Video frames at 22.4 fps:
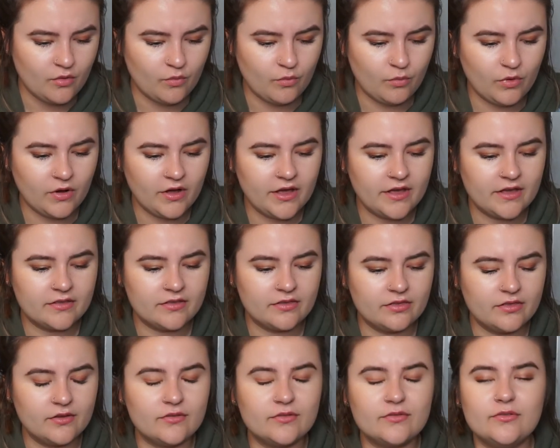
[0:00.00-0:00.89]
what
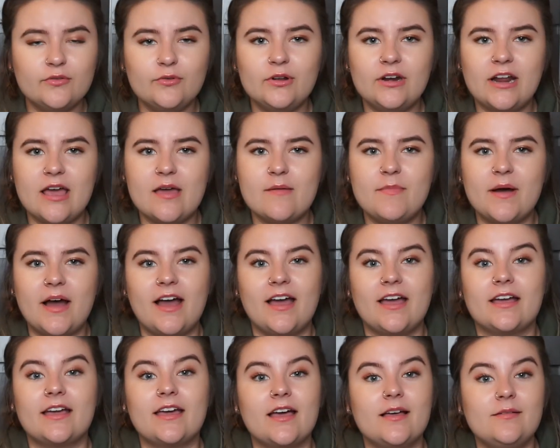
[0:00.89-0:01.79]
the food I
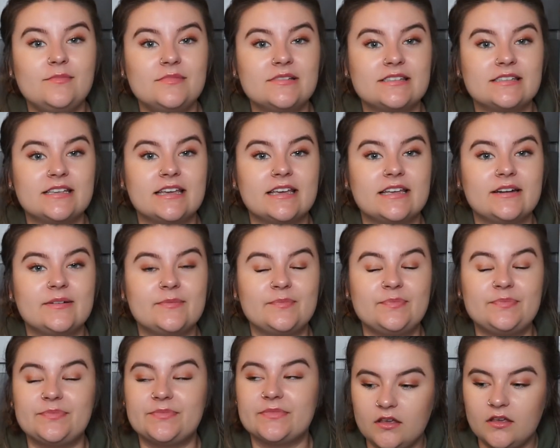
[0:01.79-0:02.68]
buy comes in
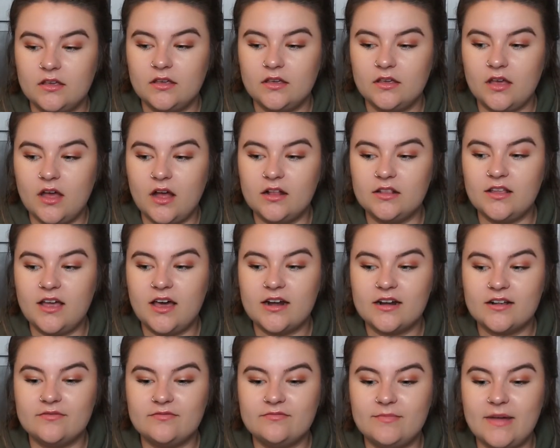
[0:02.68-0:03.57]
a
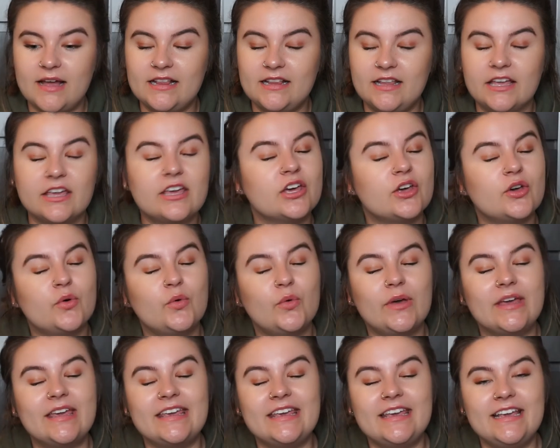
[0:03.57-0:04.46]
lot of my like
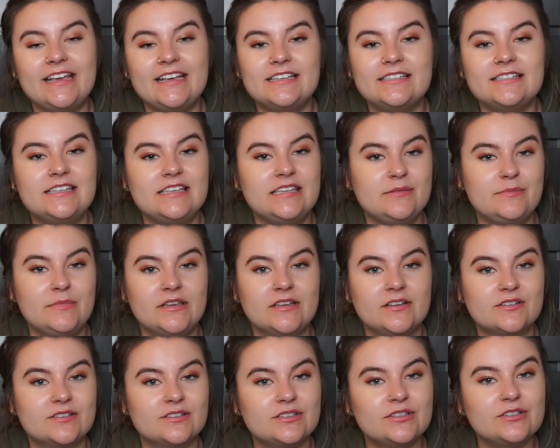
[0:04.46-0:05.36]
quick easy
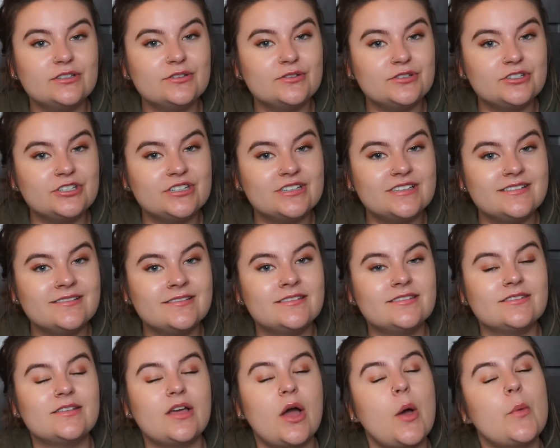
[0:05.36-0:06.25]
meal
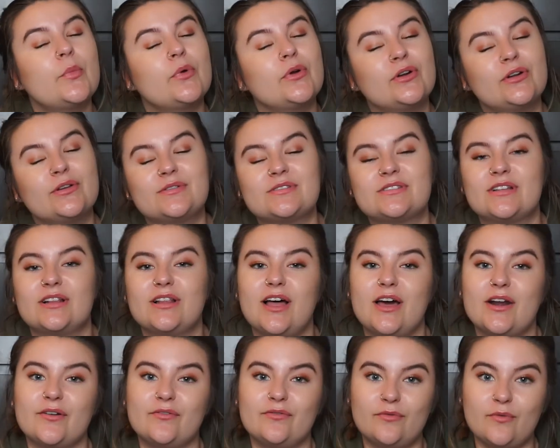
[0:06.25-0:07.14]
solutions produce a
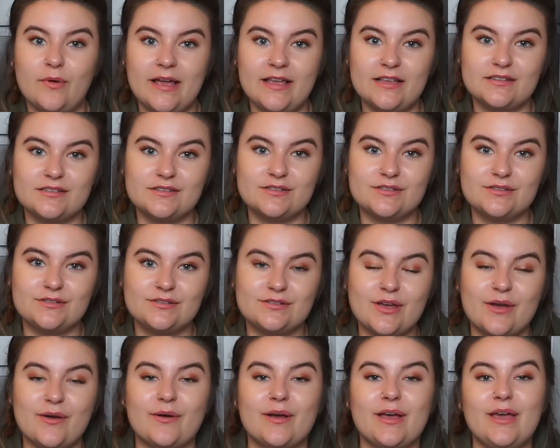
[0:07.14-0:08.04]
lot of waste
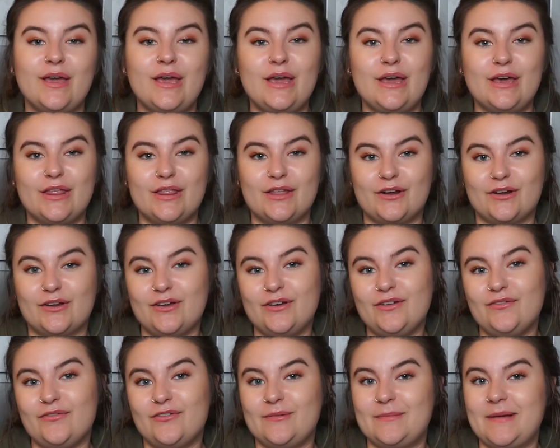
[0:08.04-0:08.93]
so they're
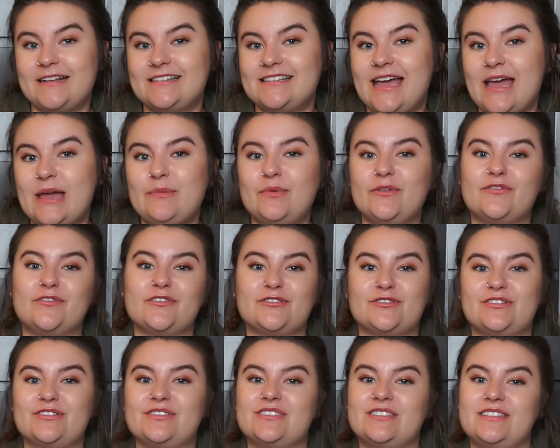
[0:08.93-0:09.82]
good for my time
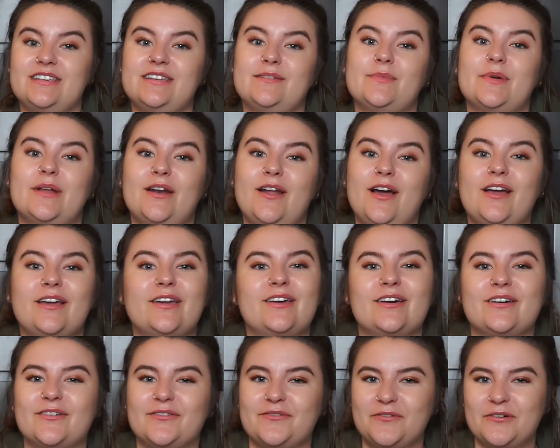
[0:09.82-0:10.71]
efficiency but not
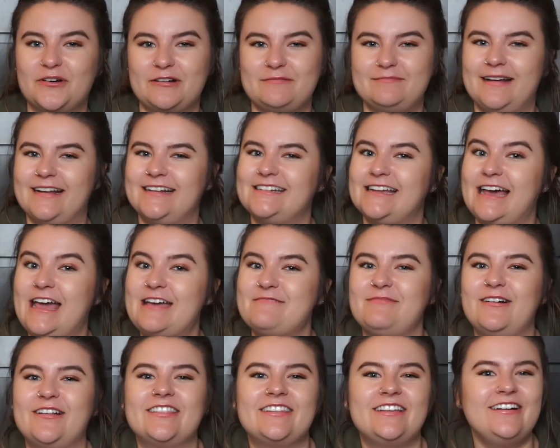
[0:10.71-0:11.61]
good for my
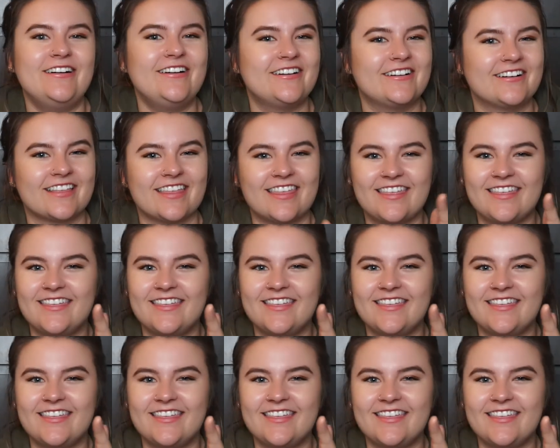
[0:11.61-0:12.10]
time on the earth